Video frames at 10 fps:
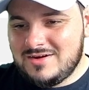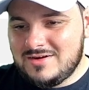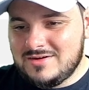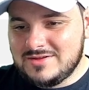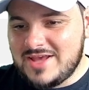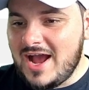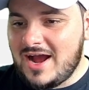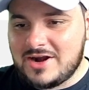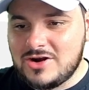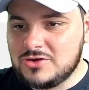
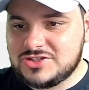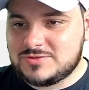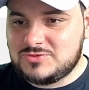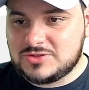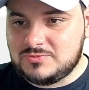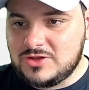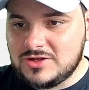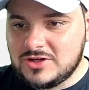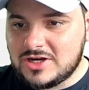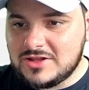I don't know. Just
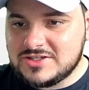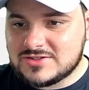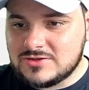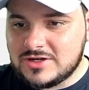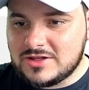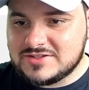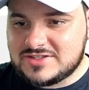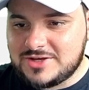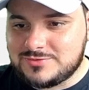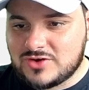look at all these
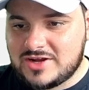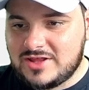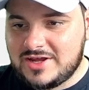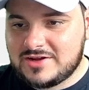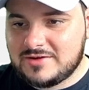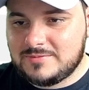teams, right? Like,